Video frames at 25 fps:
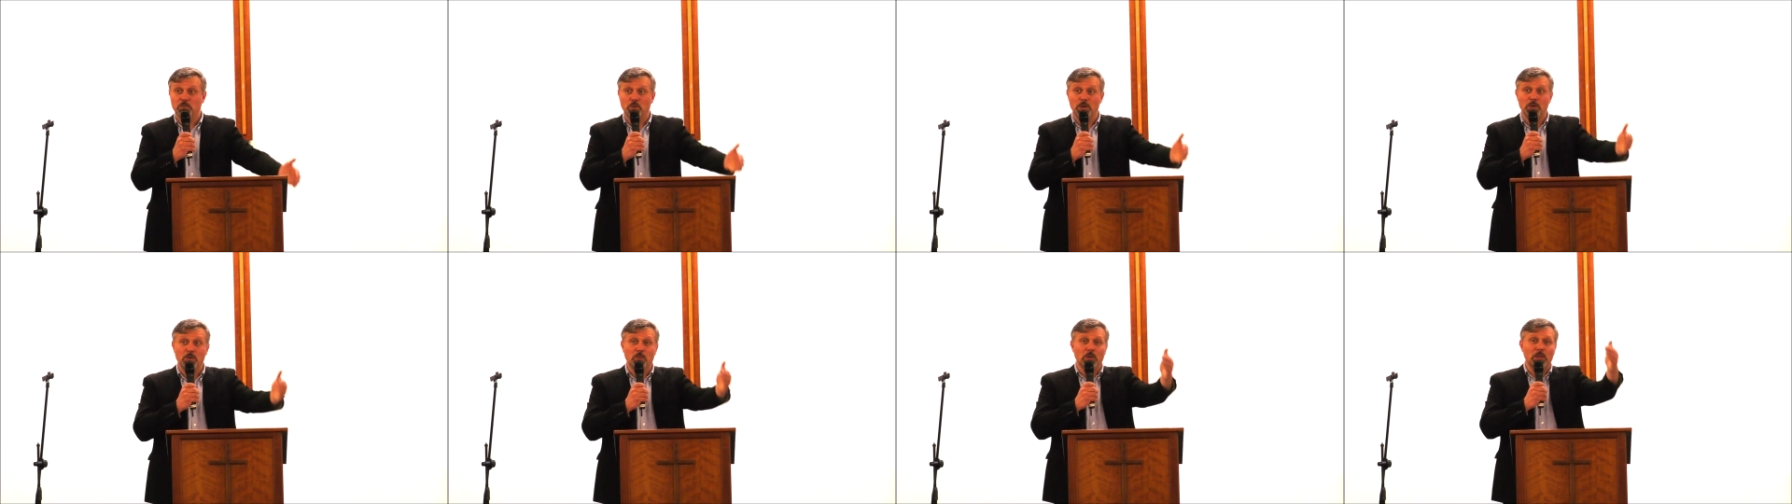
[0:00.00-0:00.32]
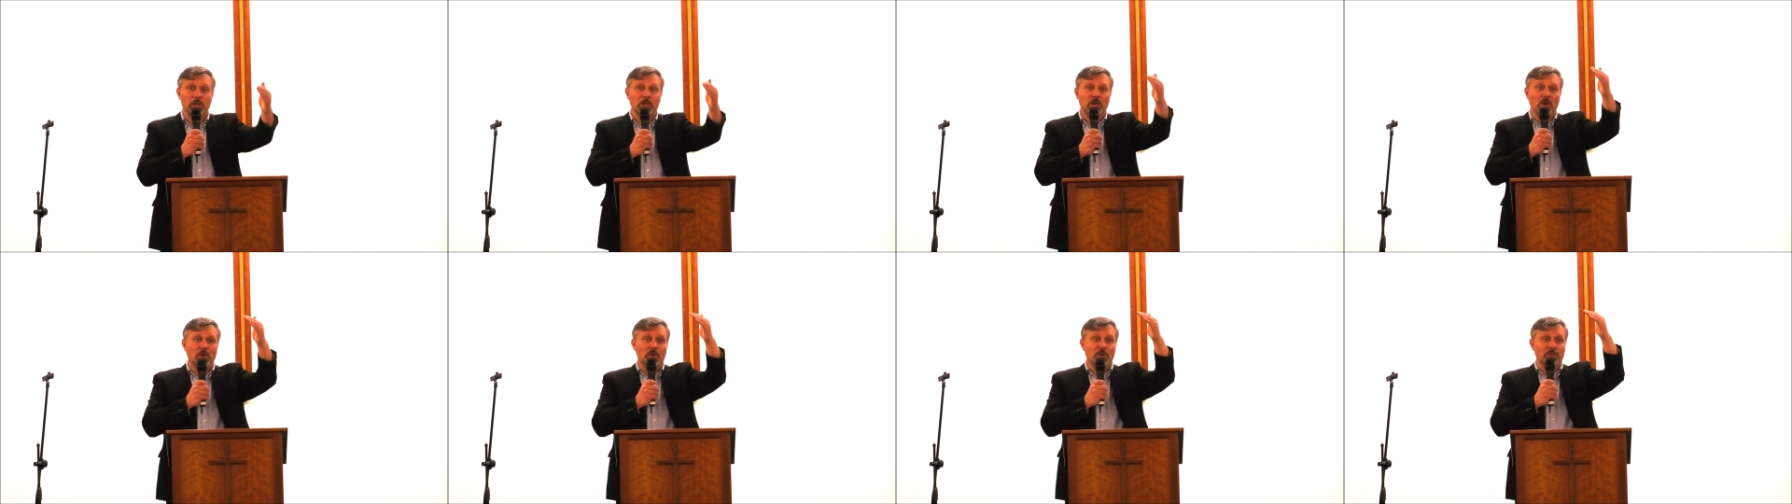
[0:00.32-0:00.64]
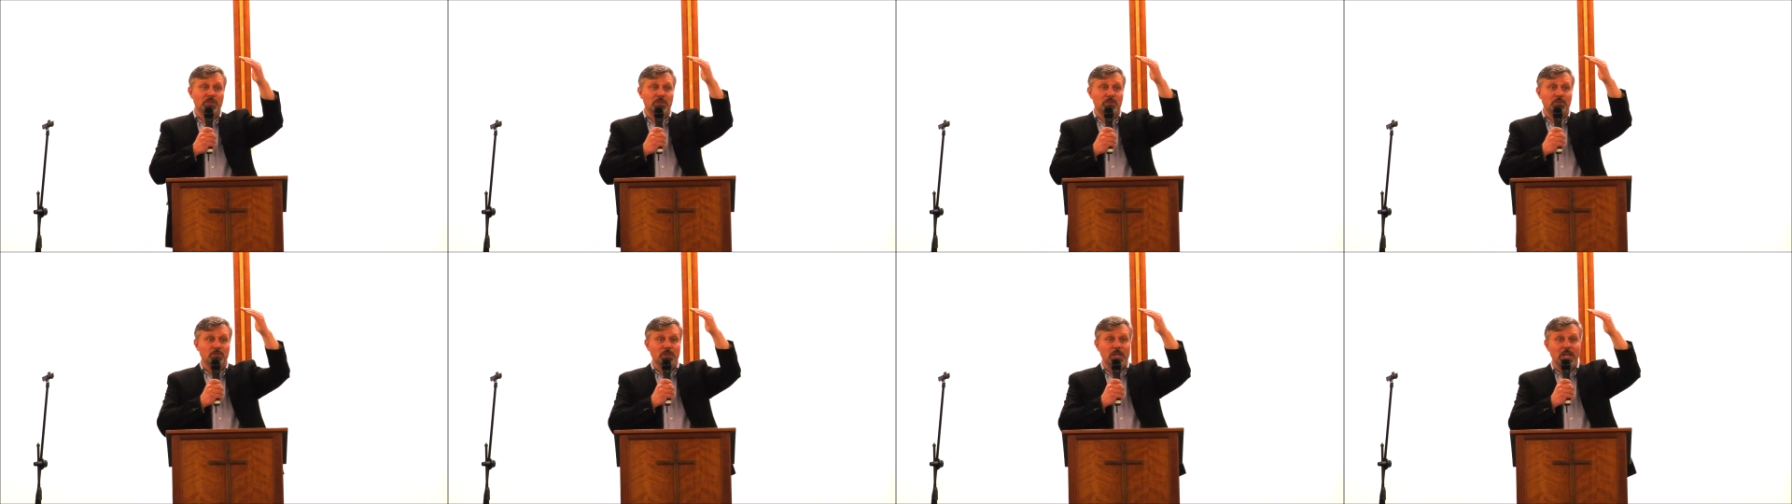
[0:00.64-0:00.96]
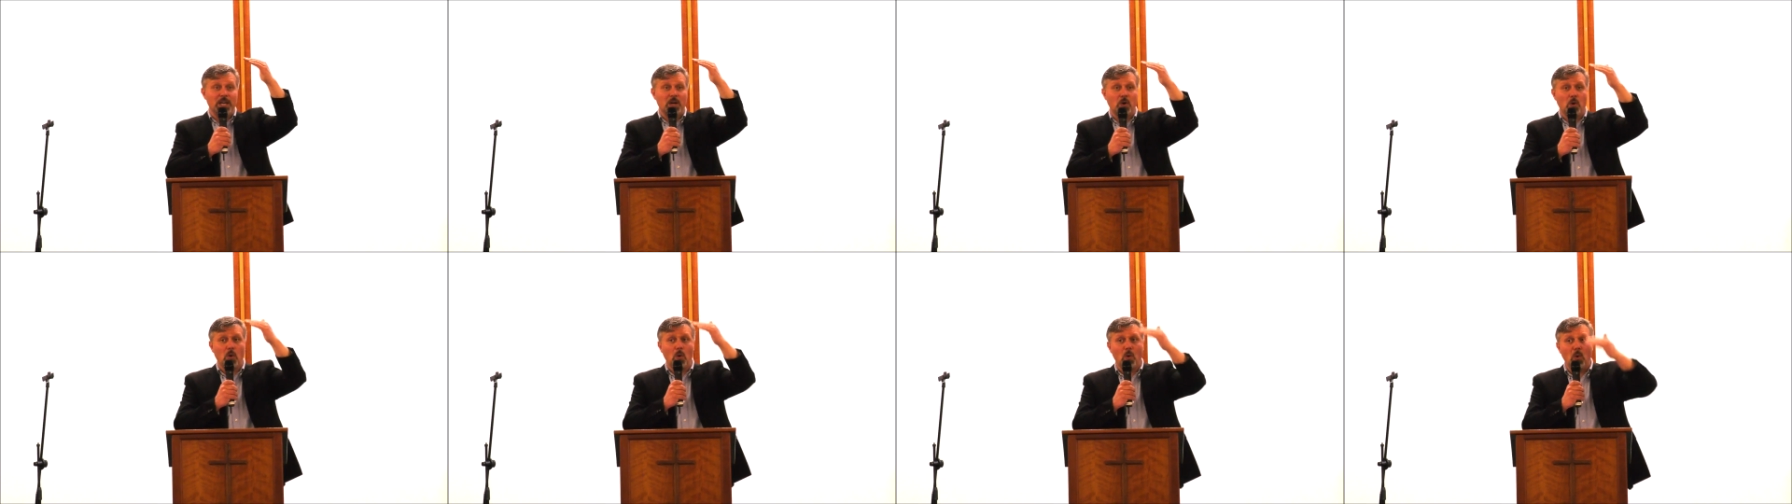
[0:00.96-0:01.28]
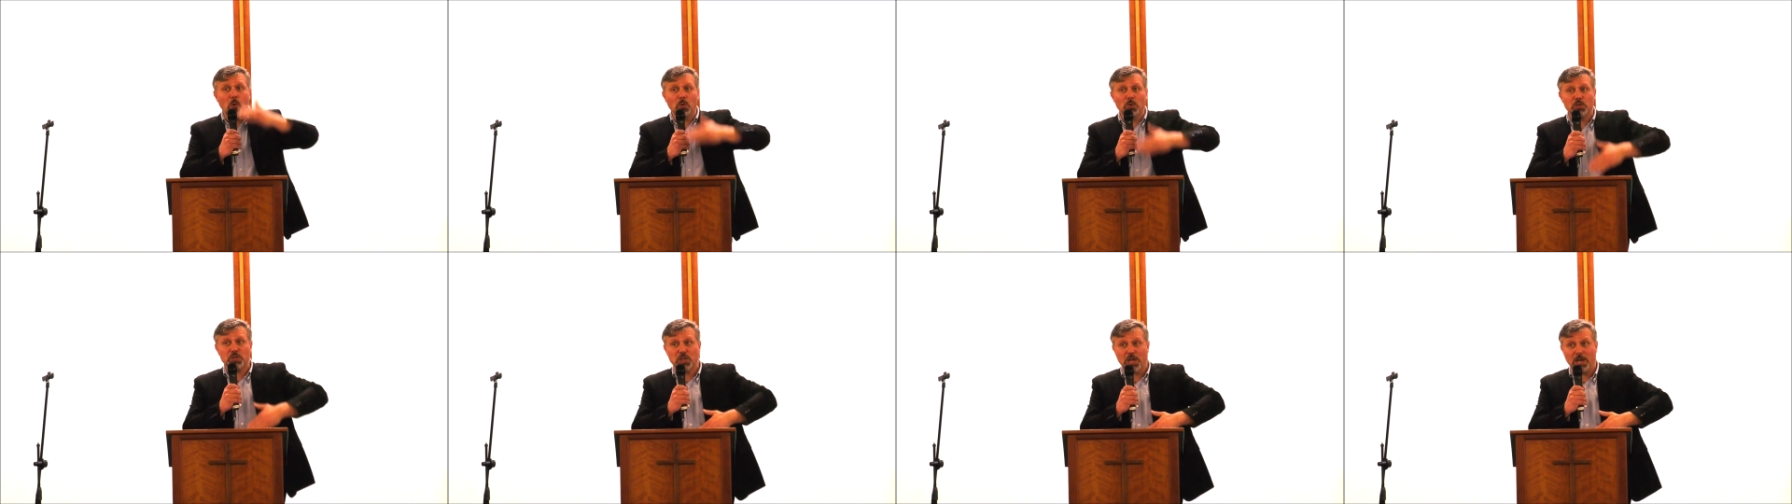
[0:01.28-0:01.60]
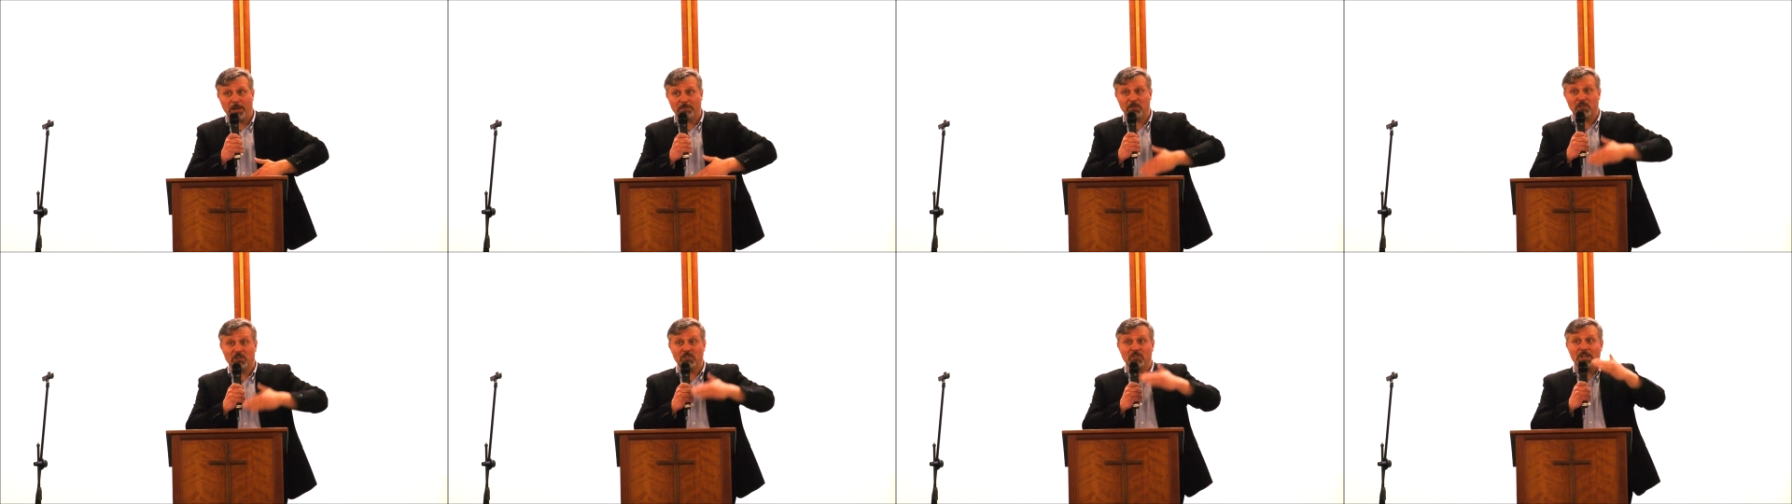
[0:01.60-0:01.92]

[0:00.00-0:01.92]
We will go through the whole chapter,